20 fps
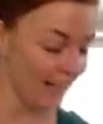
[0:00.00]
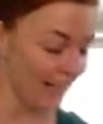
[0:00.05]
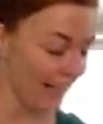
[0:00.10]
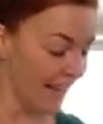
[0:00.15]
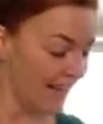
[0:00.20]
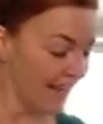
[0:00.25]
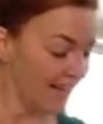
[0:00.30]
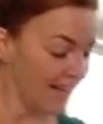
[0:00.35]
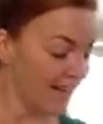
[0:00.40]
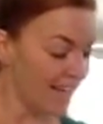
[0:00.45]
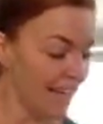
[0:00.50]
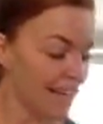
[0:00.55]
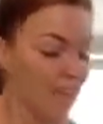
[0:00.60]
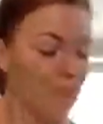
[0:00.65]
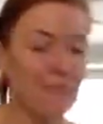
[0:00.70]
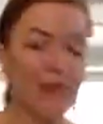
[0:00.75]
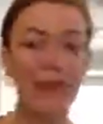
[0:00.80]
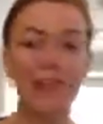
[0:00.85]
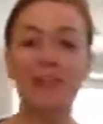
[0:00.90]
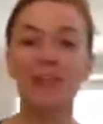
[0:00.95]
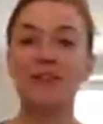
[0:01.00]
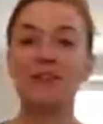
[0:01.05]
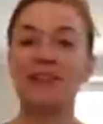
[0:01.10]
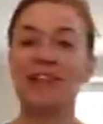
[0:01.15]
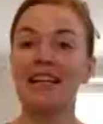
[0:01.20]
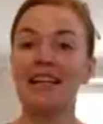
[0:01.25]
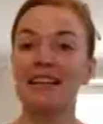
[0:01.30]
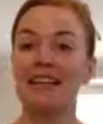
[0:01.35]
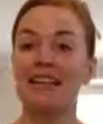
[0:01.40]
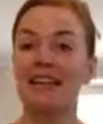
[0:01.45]
And until
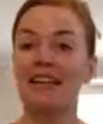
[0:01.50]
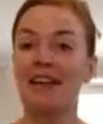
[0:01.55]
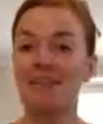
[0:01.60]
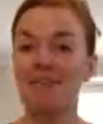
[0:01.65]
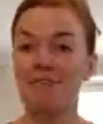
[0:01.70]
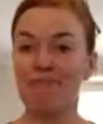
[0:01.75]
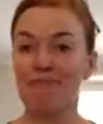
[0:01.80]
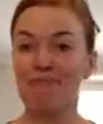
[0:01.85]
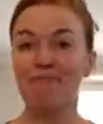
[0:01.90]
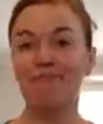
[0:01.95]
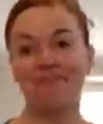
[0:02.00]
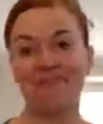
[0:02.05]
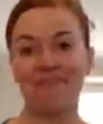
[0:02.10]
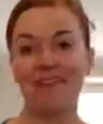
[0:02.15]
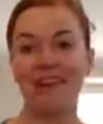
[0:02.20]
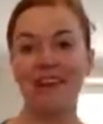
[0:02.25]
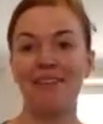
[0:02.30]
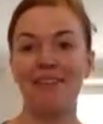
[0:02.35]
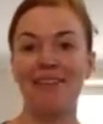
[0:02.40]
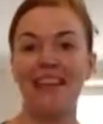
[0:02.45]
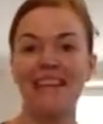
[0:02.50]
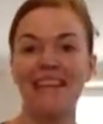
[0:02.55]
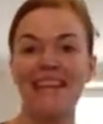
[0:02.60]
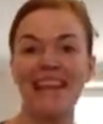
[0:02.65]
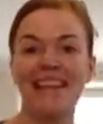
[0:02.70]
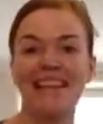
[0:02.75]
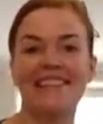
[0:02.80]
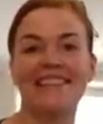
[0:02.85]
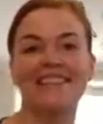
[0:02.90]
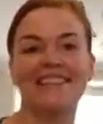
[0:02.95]
next time, have a great
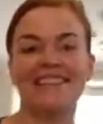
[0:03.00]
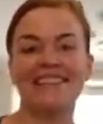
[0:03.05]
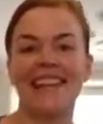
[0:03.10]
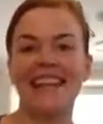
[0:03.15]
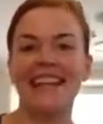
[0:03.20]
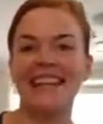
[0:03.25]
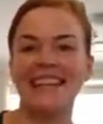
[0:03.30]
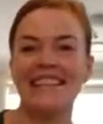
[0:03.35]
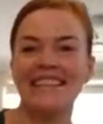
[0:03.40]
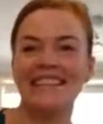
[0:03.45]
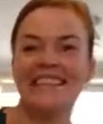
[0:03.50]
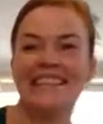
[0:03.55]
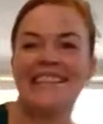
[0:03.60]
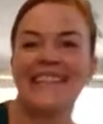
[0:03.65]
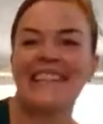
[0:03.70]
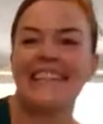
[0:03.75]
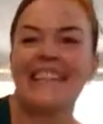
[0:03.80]
day. Thank you.